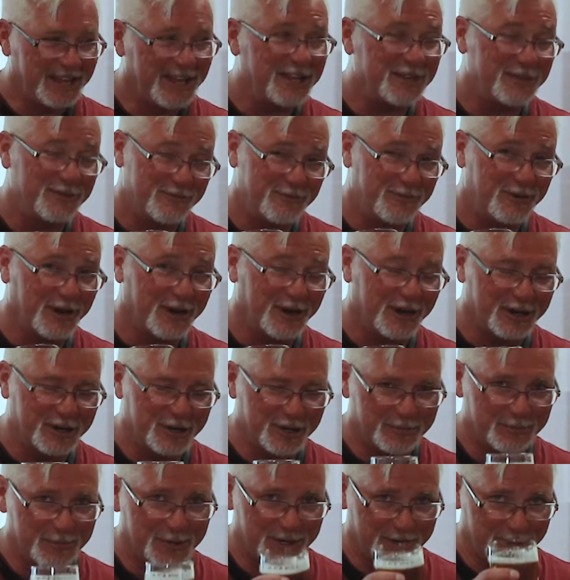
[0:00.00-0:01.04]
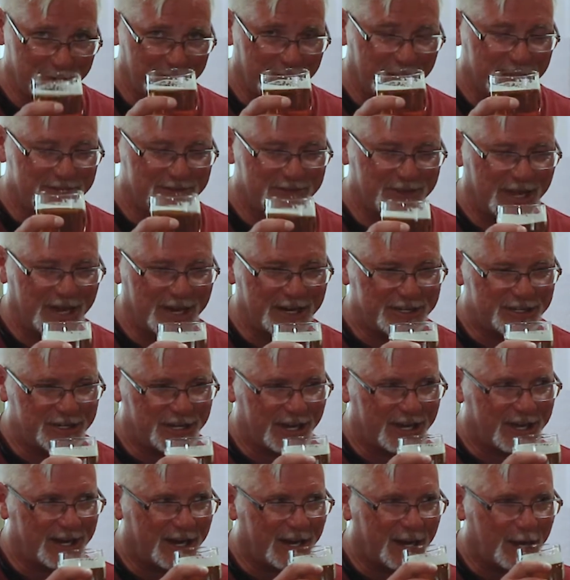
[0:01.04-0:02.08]
it's a very good beer. You guys have got to
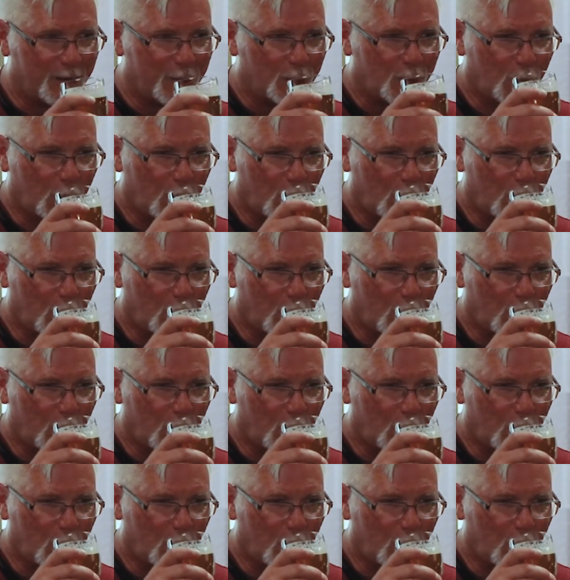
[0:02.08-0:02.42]
check it out.